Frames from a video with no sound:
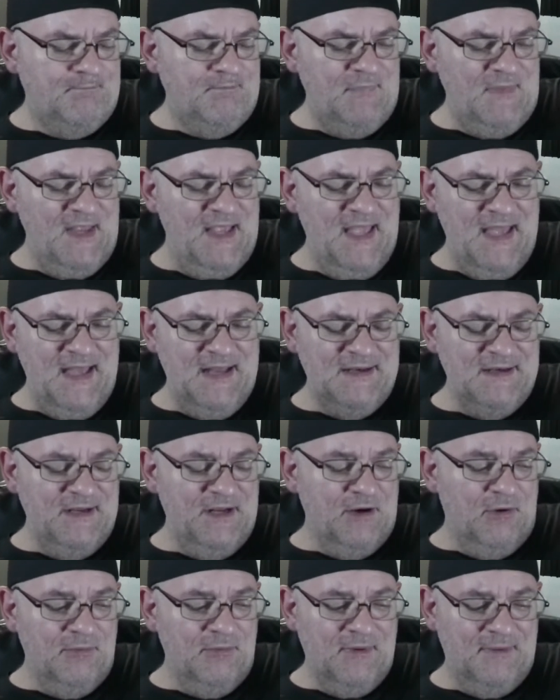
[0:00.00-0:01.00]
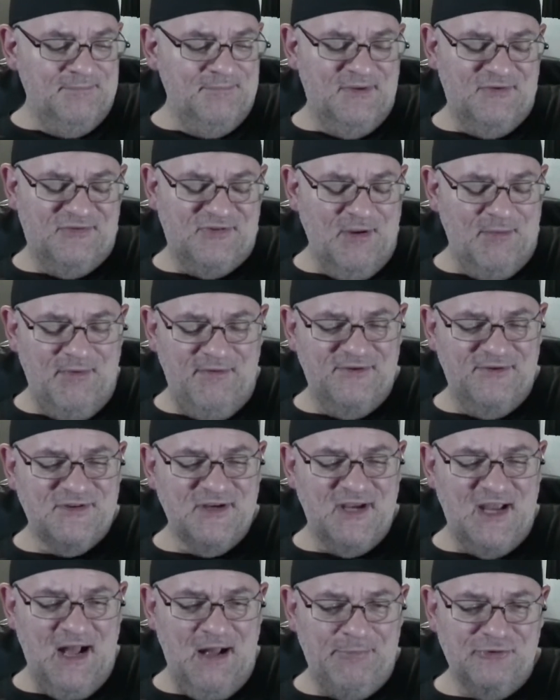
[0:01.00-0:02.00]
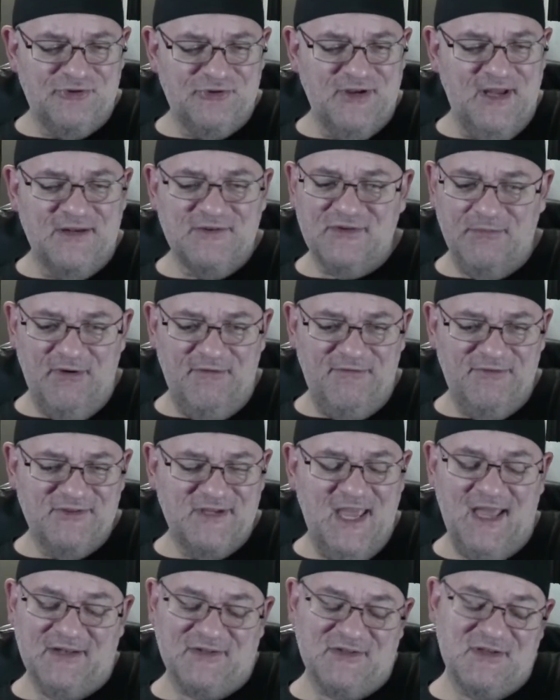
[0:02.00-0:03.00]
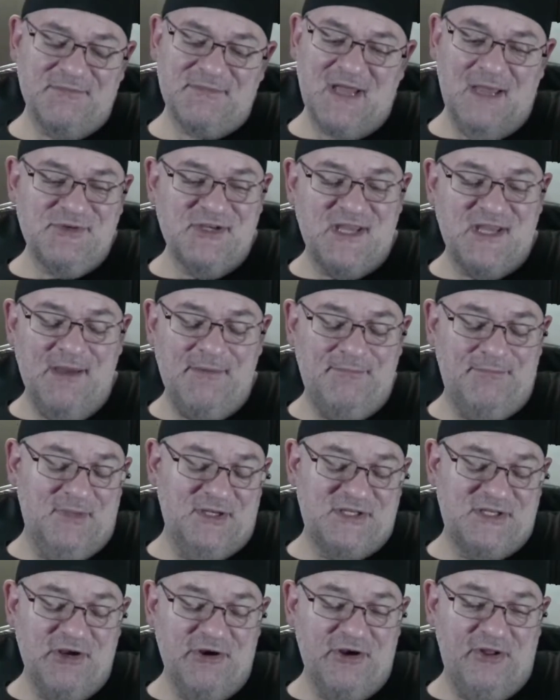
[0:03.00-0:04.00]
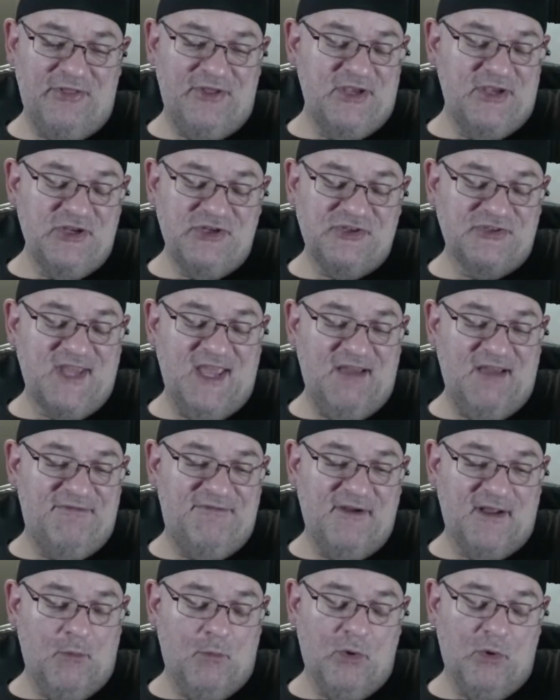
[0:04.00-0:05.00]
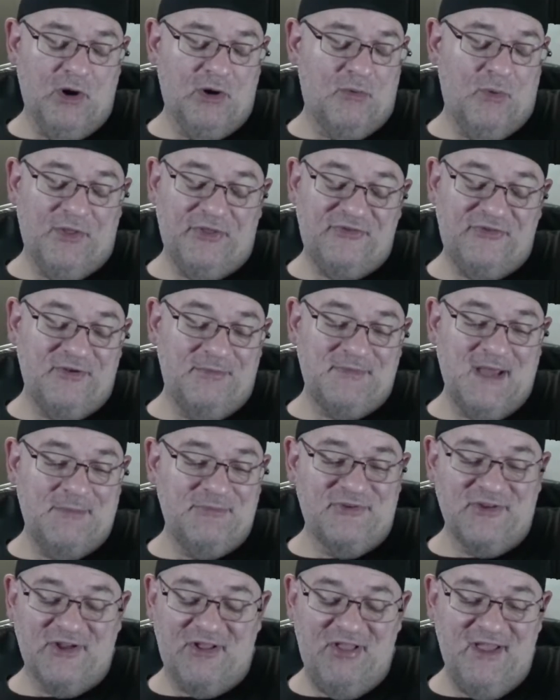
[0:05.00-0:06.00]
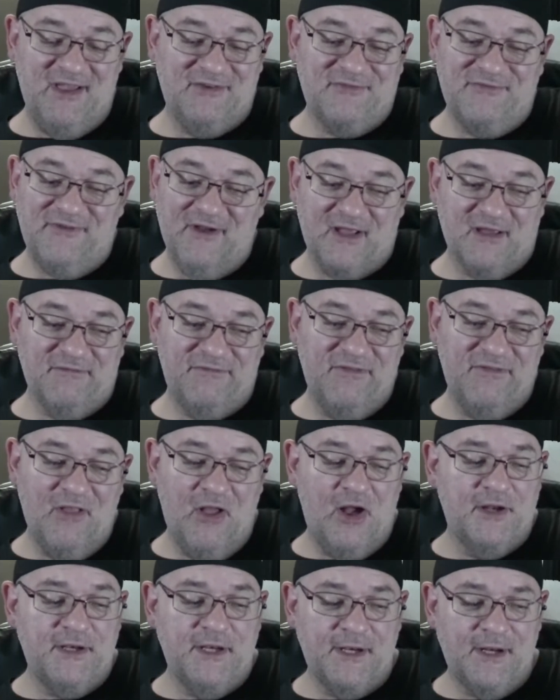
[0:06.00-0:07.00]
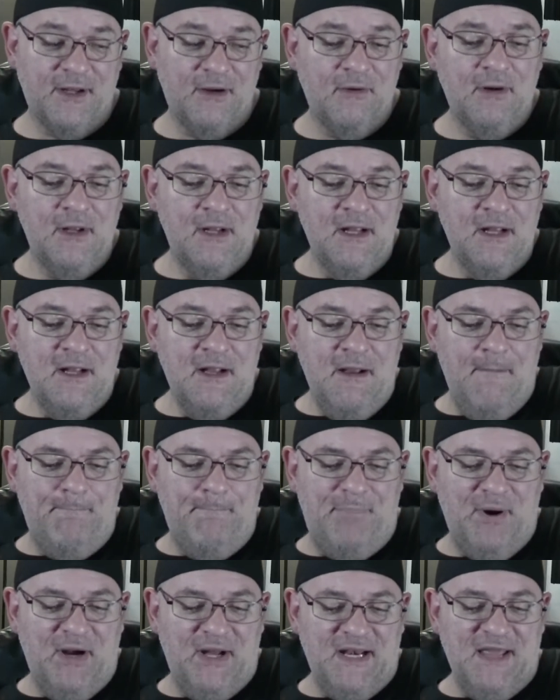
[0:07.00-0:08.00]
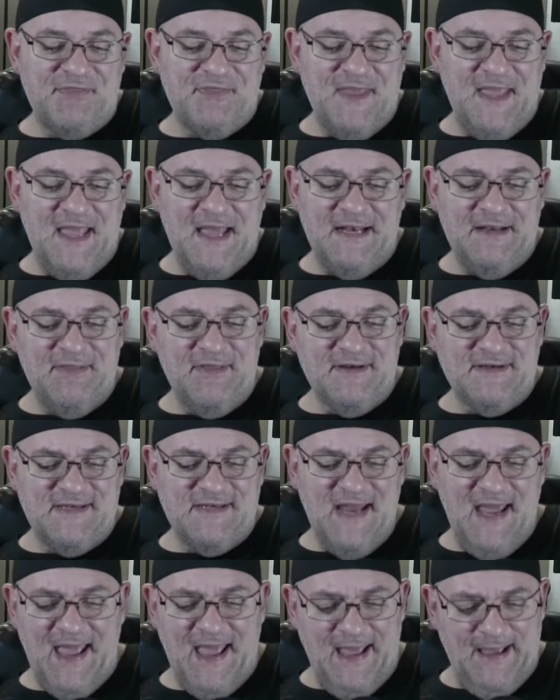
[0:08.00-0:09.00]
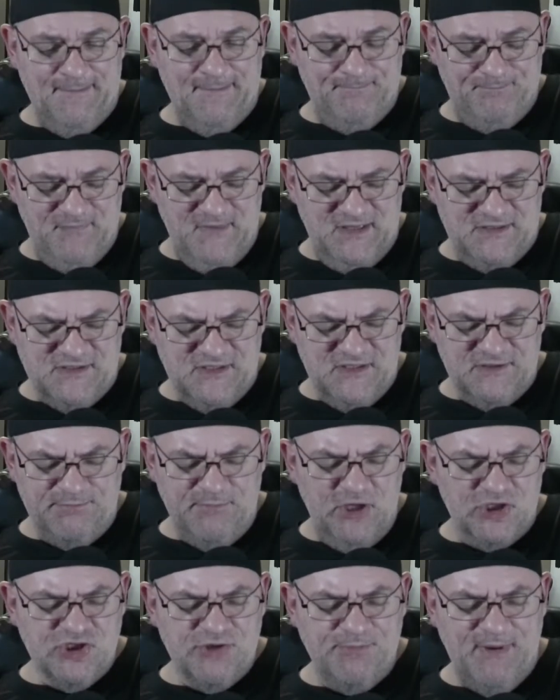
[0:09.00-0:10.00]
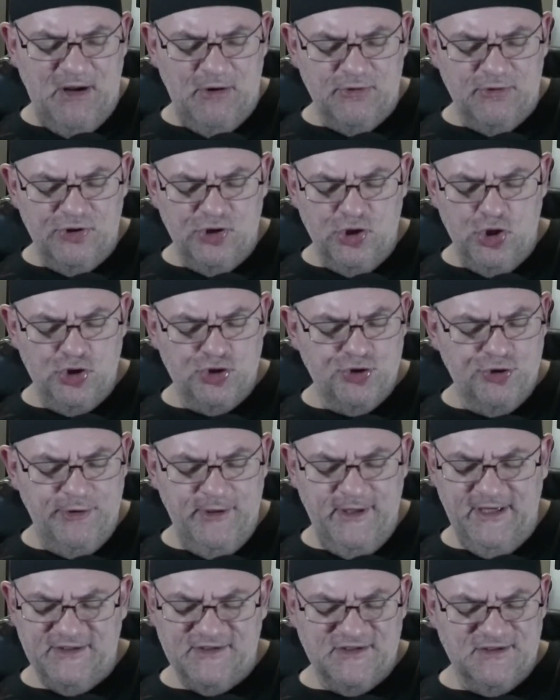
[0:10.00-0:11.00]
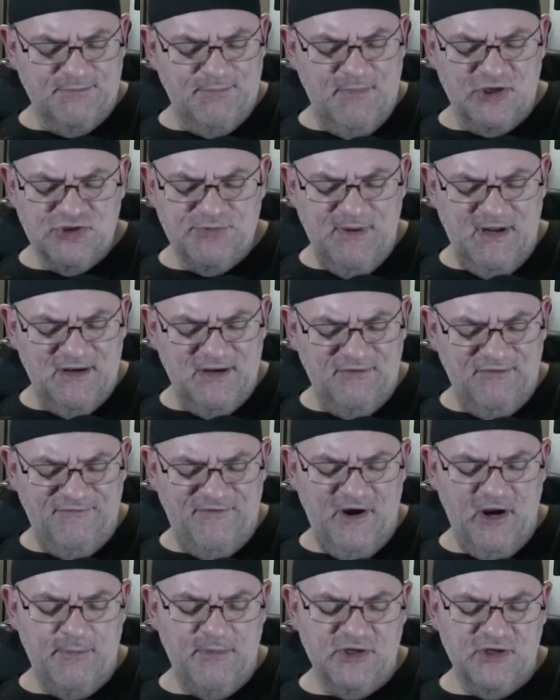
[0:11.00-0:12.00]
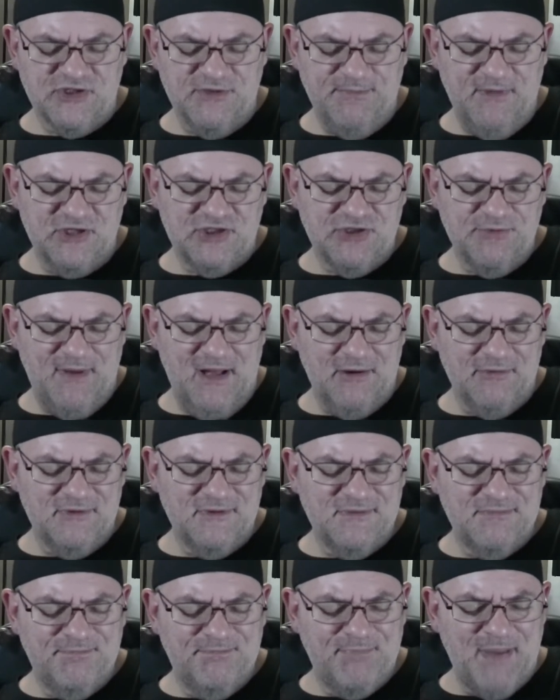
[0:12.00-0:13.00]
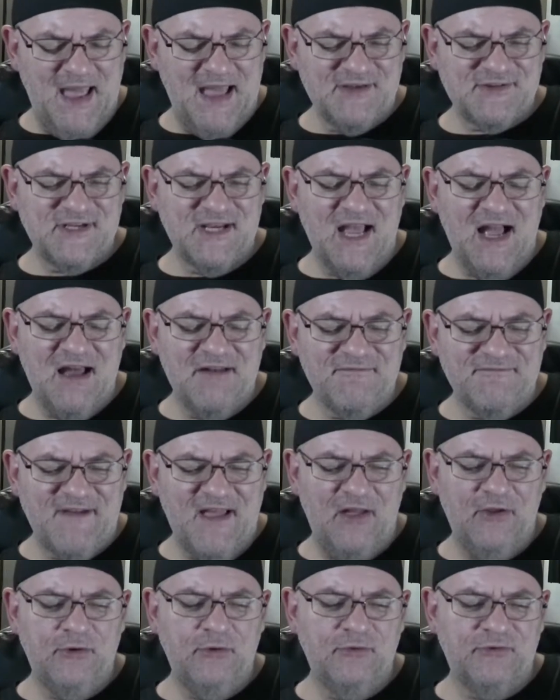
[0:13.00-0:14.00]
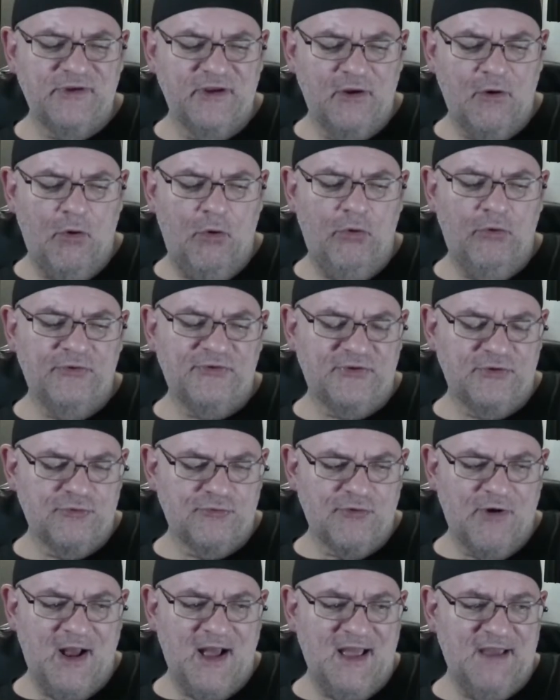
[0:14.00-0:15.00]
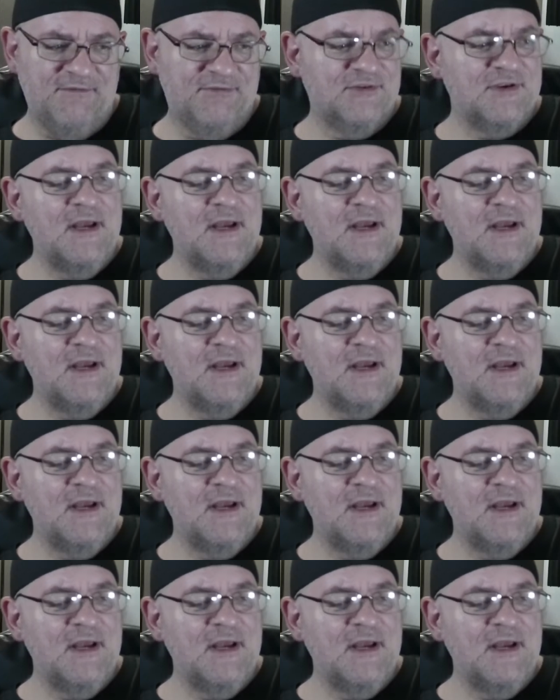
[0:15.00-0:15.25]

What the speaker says: And, you know, some of us accomplish that, some of us can't. Sometimes you get material that you just can't fucking work with. Sometimes the clay is fucking flawed, you know? But at the end of the day, it's as much about nurturing, as much about the environment, as much about passing on values and goals and drives.